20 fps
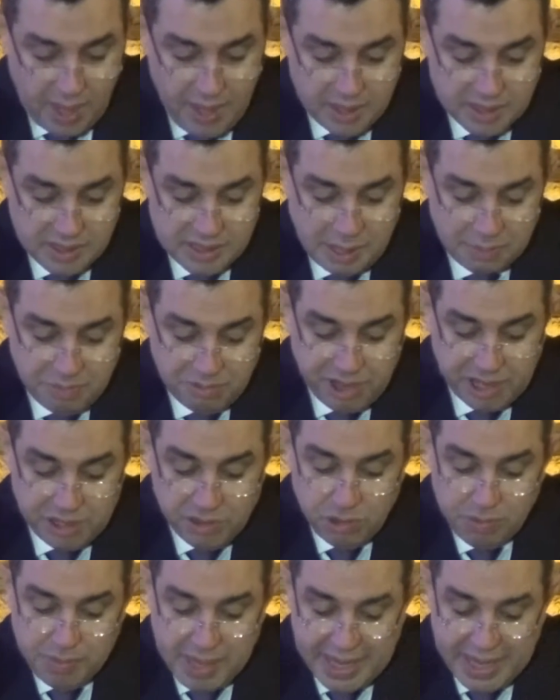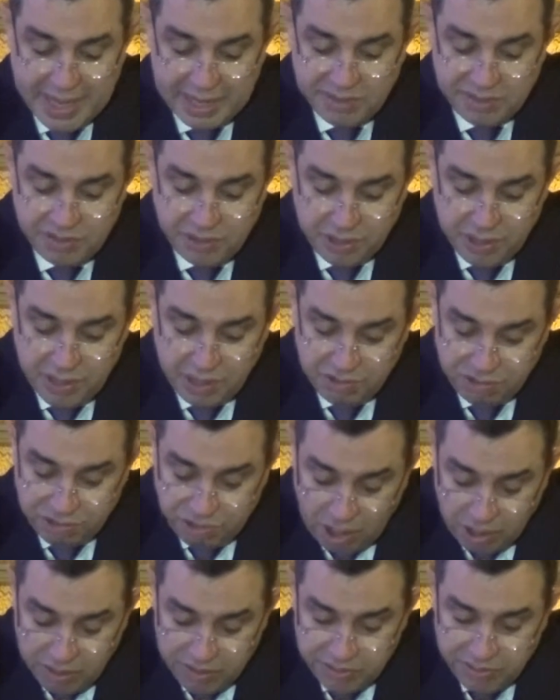subject to many external
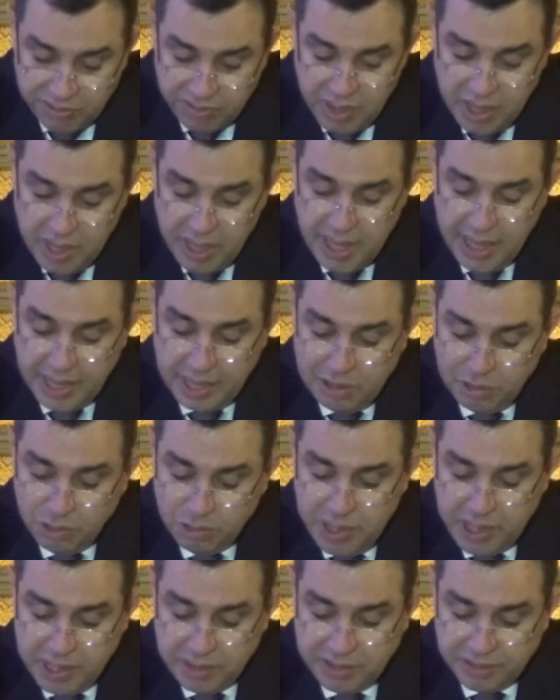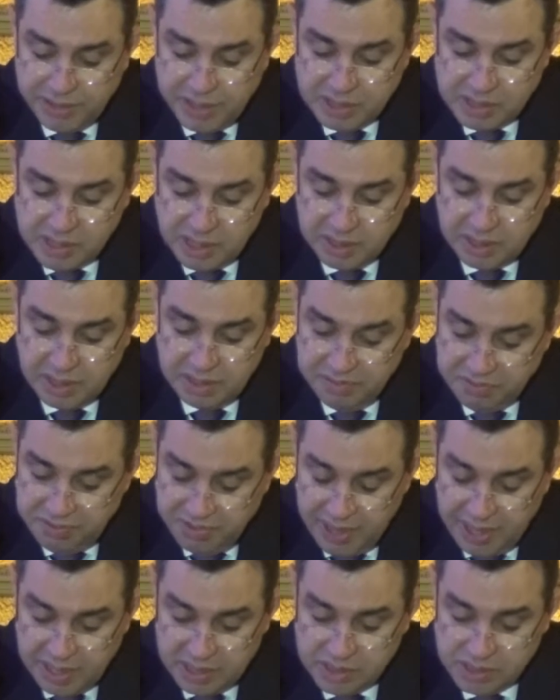shocks, including the recent
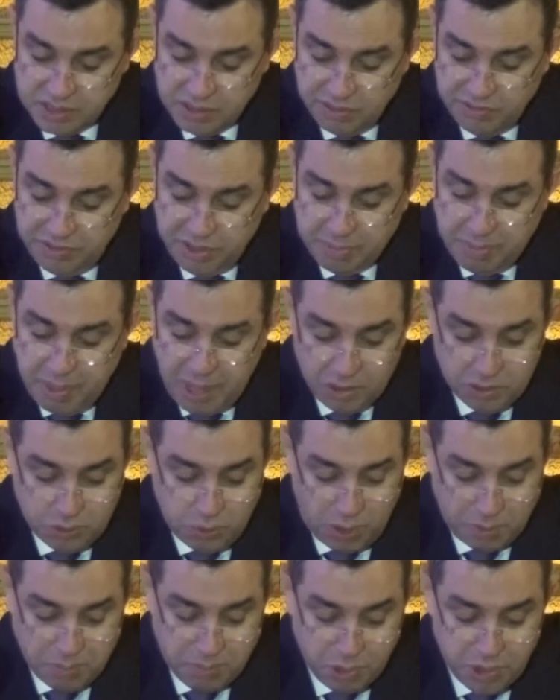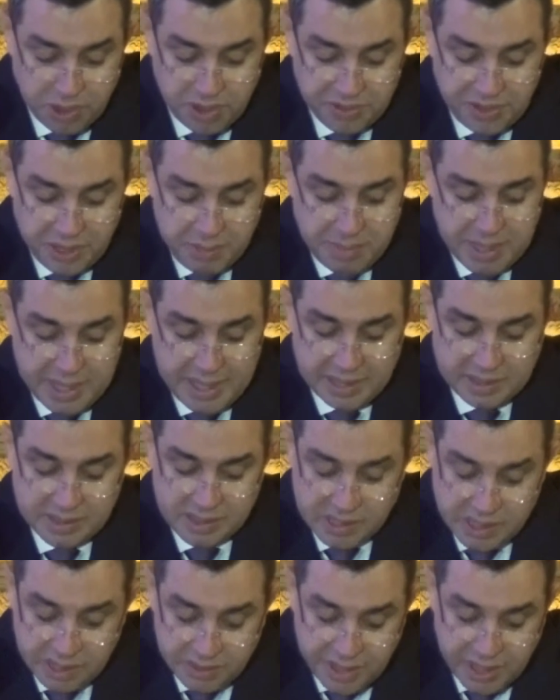influx of about 1.3 million
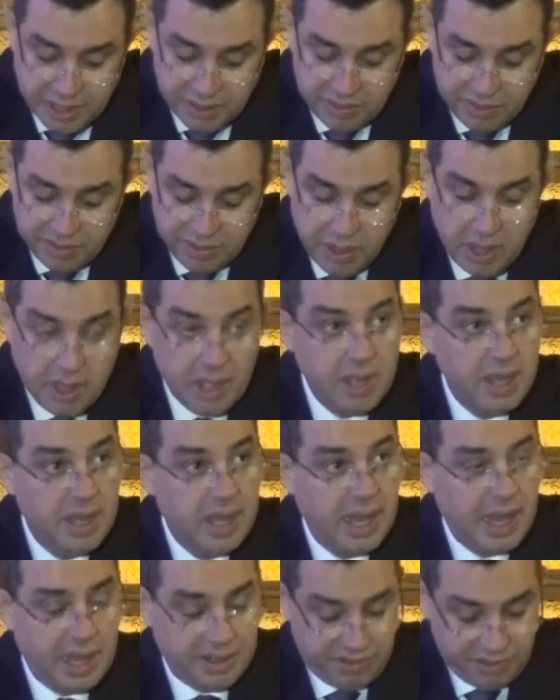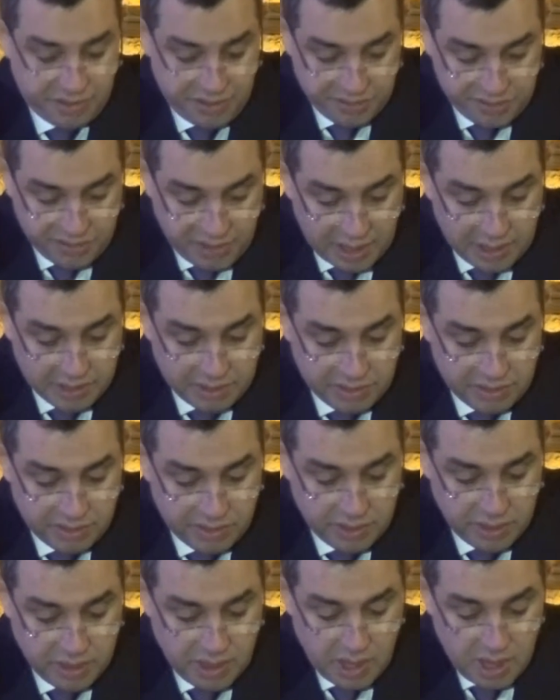Syrians as a result
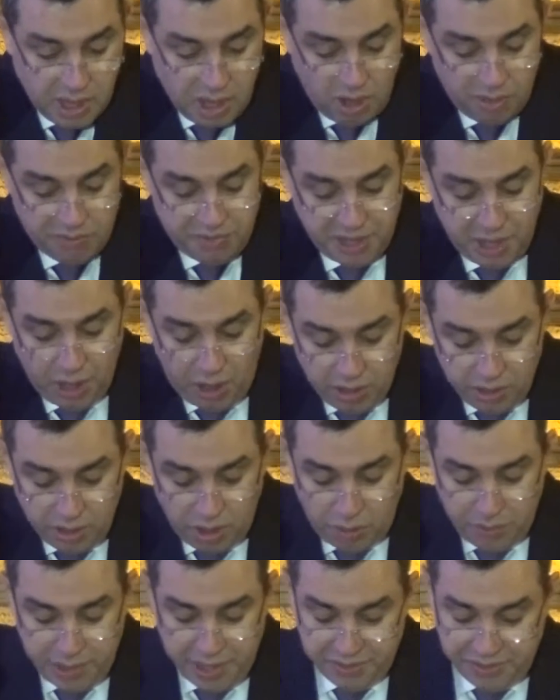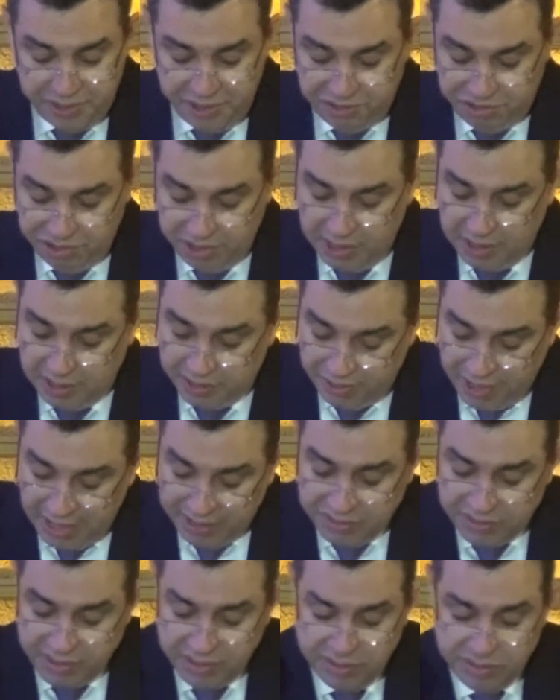of the ongoing regional
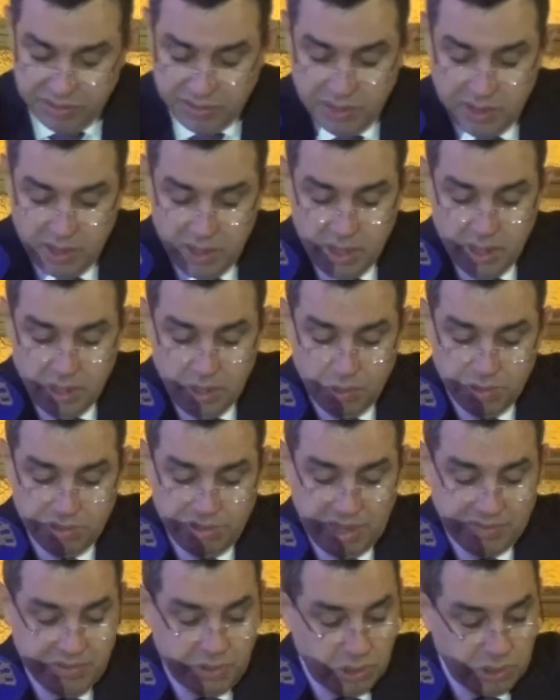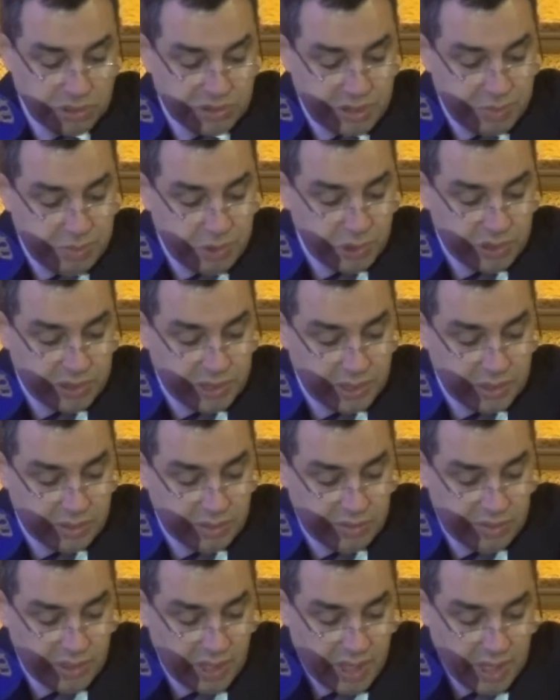crisis, which have
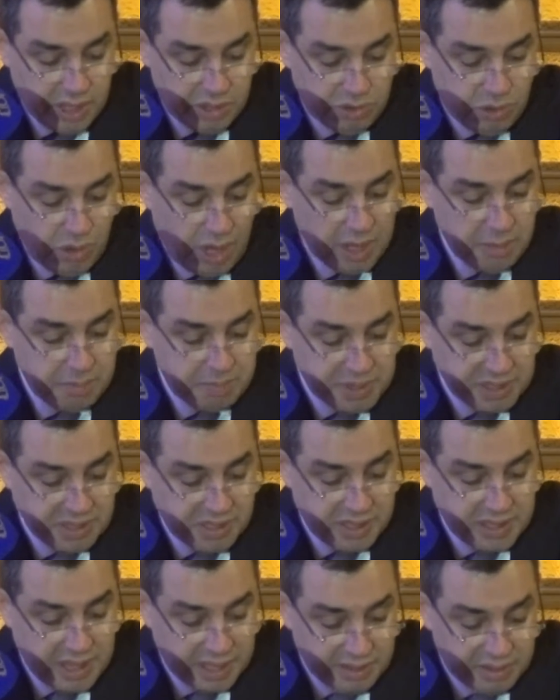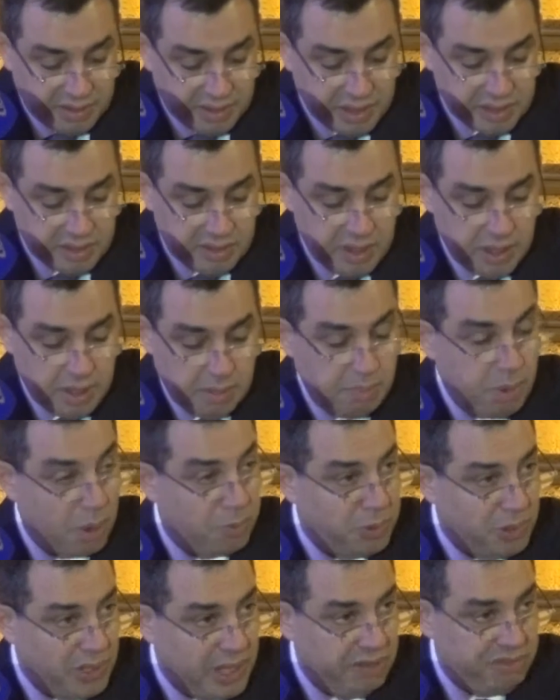contributed to unprecedented
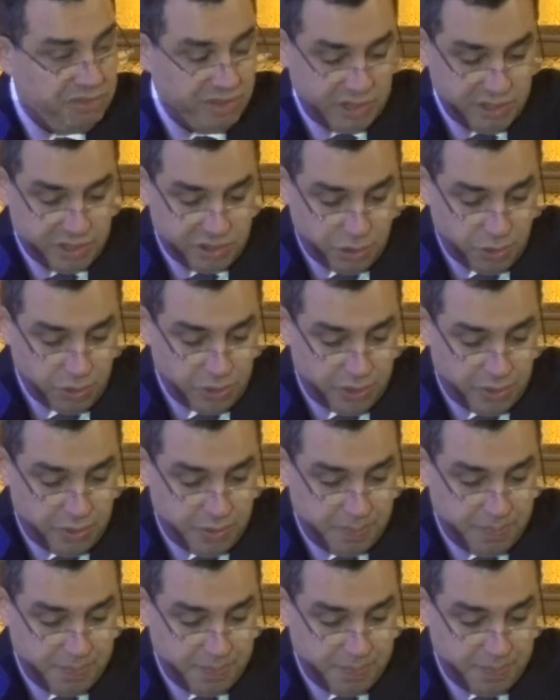population growth.